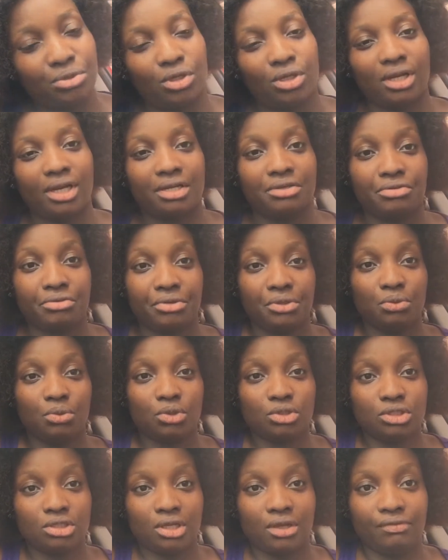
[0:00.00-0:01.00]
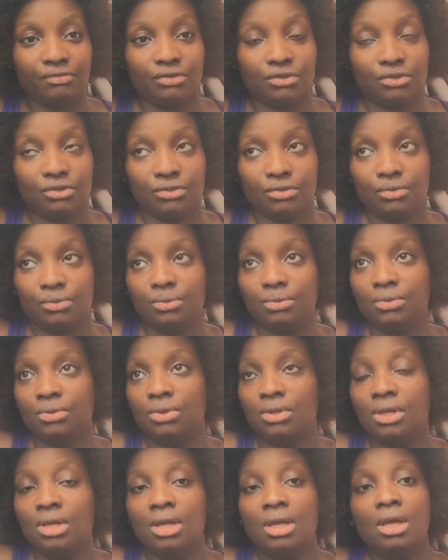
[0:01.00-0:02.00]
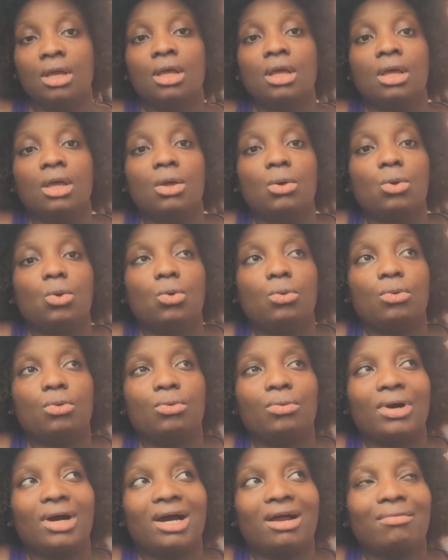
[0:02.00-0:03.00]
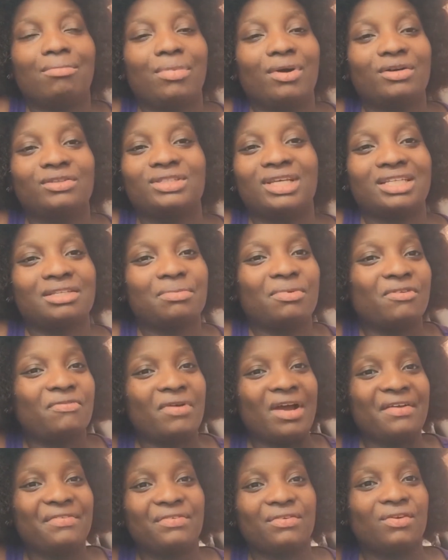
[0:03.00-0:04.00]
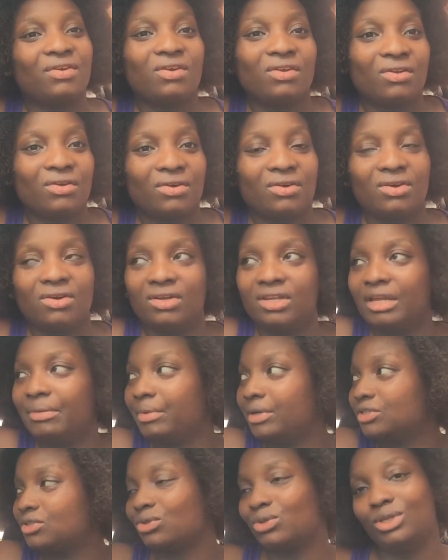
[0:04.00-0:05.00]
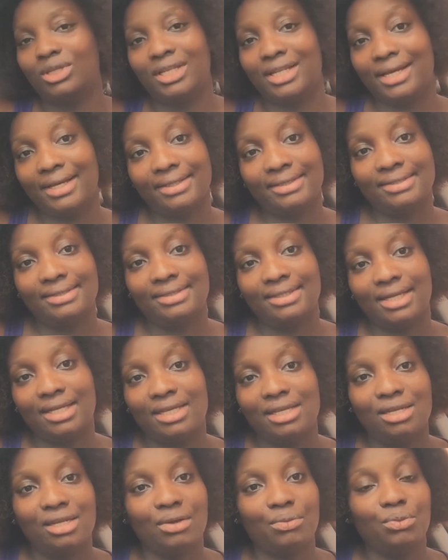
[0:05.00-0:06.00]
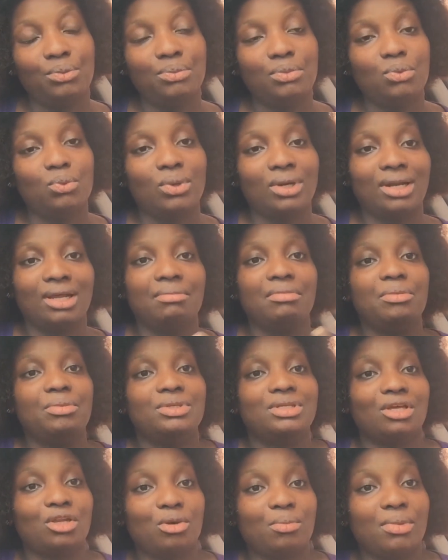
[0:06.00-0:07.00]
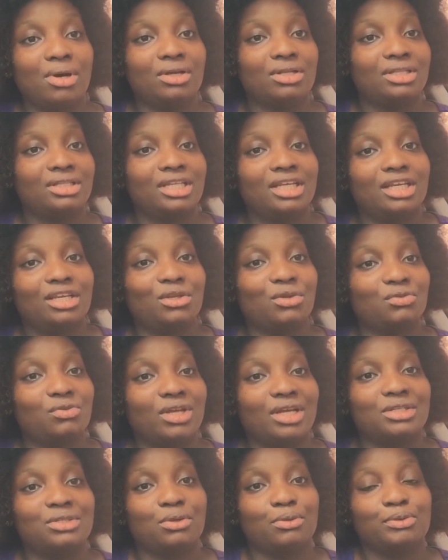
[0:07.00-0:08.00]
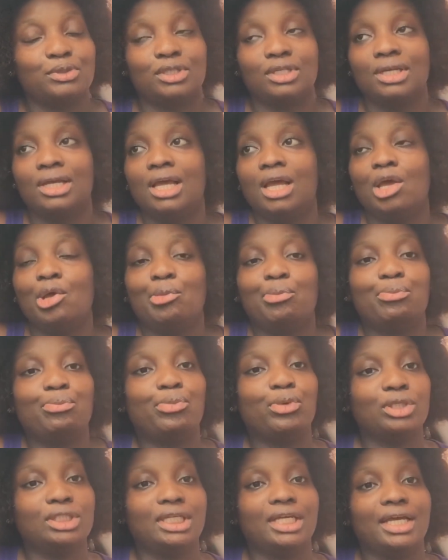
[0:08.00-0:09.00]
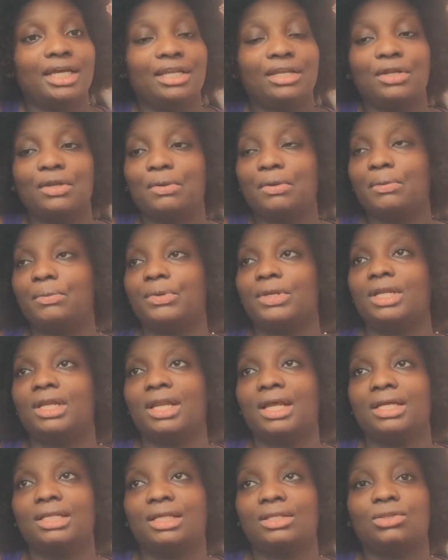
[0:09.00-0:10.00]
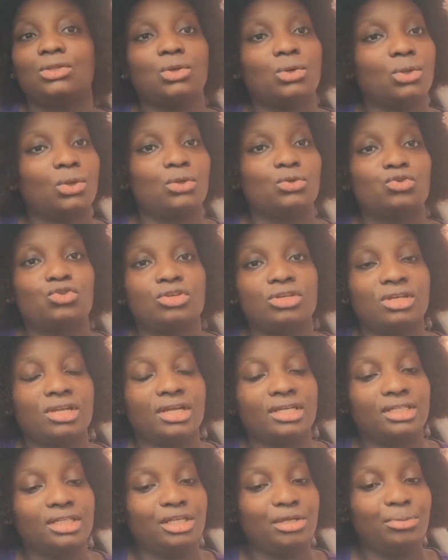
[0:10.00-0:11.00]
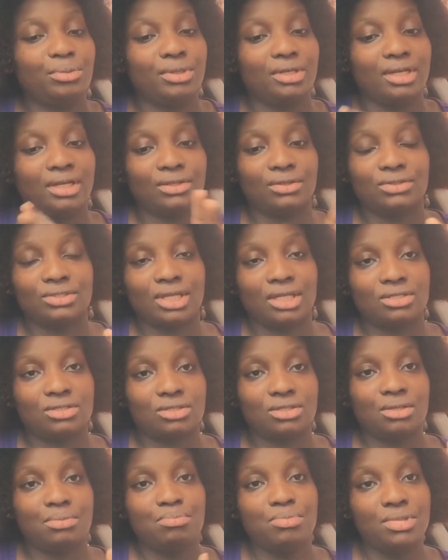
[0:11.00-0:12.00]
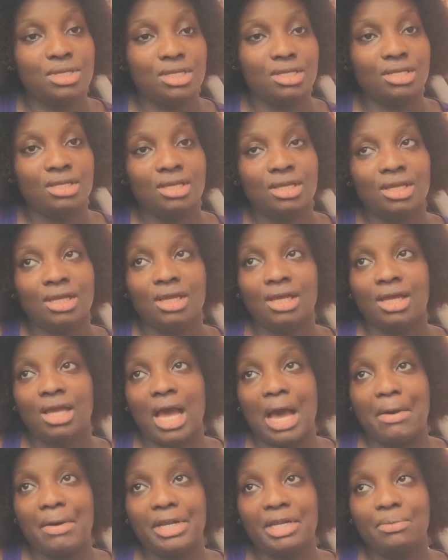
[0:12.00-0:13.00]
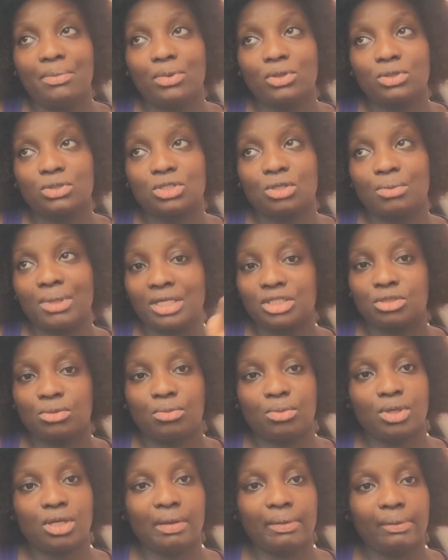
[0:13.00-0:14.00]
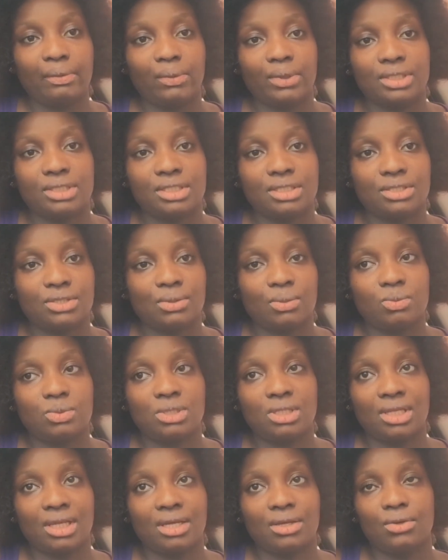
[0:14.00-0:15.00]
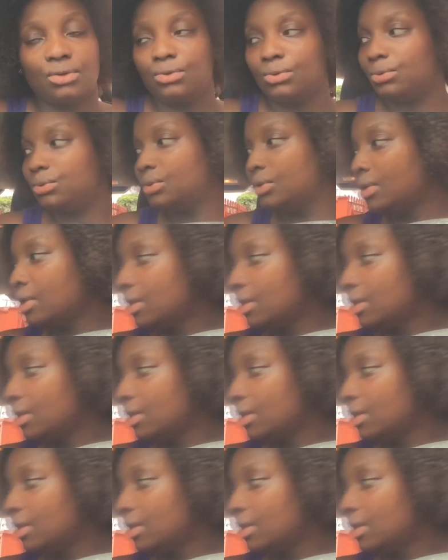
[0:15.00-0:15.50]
sure you guys already watched that video. At about 5 o'clock, Nepa took the lights, and maybe it's a normal taking of light something, but they ended up not bringing light at all through the night. They didn't bring light on Saturday. Me, our neighbors, some other people were saying something like, oh,